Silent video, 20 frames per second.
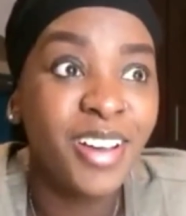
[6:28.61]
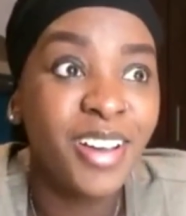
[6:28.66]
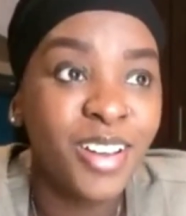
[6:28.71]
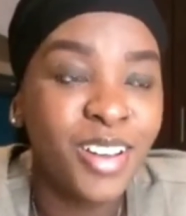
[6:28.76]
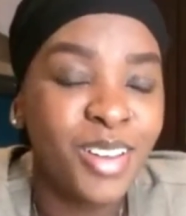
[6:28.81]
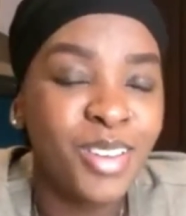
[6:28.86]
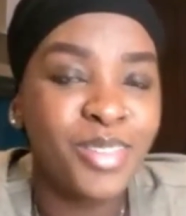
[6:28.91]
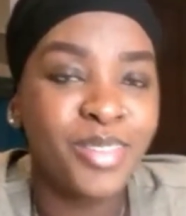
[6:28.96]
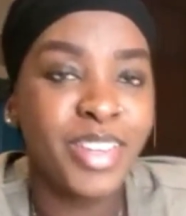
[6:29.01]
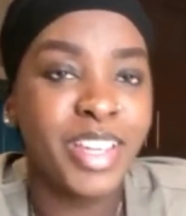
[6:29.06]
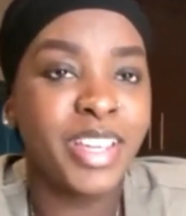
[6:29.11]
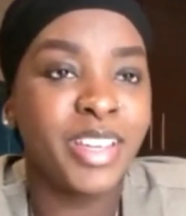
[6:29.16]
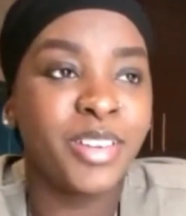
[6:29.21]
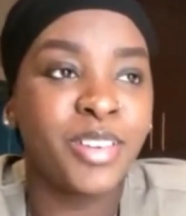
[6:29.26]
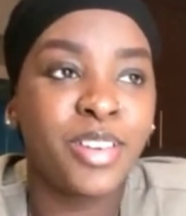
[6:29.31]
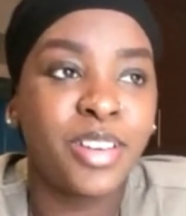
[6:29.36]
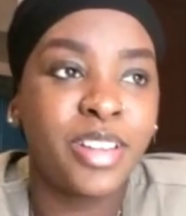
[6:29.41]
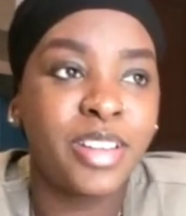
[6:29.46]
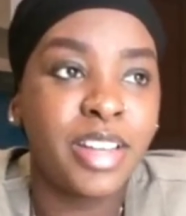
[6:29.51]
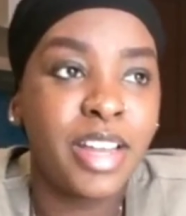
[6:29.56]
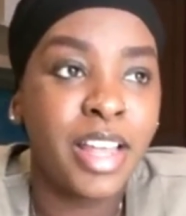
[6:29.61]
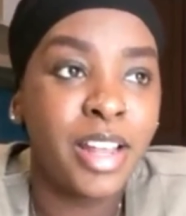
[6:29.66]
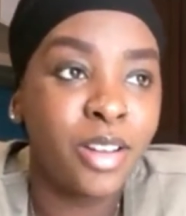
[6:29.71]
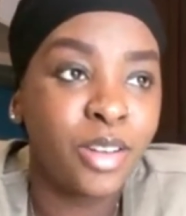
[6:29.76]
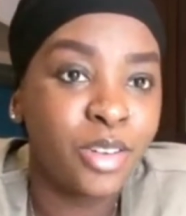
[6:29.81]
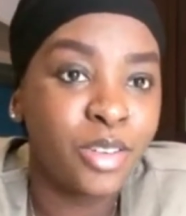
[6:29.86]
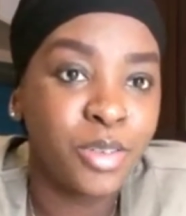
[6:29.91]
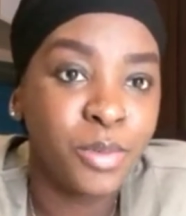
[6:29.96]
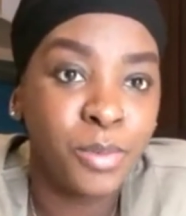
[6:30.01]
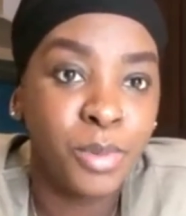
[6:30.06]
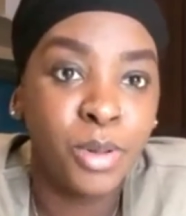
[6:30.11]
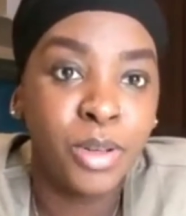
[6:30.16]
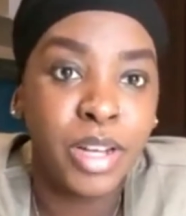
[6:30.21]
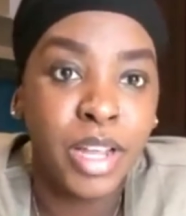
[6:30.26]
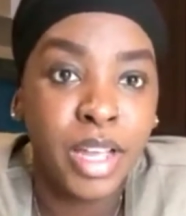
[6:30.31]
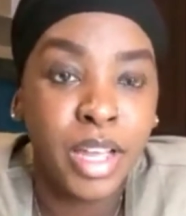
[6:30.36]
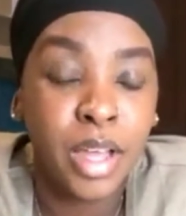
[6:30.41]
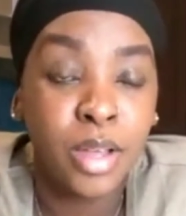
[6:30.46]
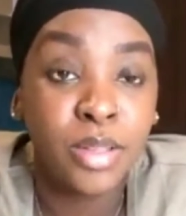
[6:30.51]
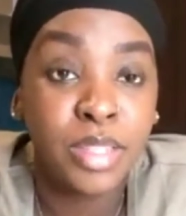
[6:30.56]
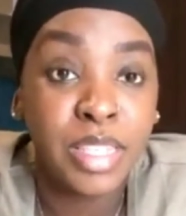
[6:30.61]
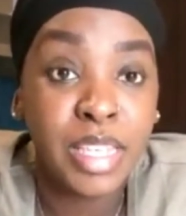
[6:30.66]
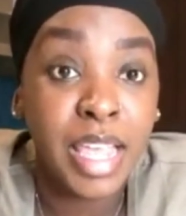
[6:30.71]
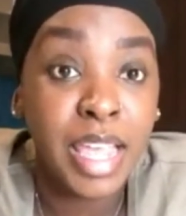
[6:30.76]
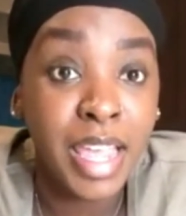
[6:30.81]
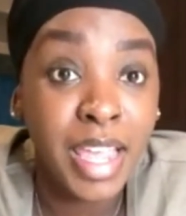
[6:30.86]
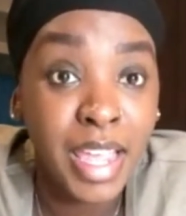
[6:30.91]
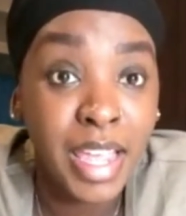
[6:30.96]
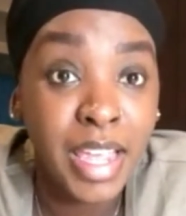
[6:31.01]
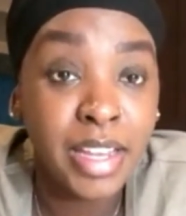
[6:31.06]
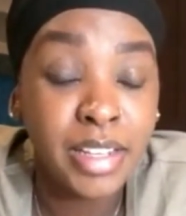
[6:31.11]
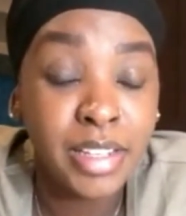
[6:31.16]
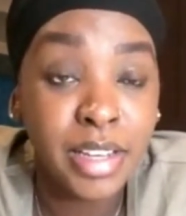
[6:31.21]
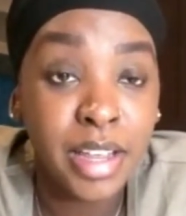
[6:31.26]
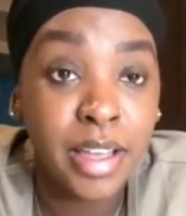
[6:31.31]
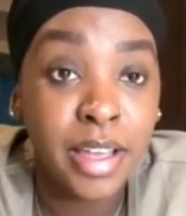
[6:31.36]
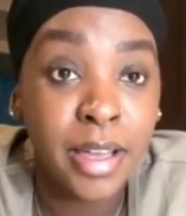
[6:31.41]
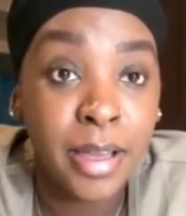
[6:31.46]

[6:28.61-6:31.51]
Oh my God, a lot of blown accounts. And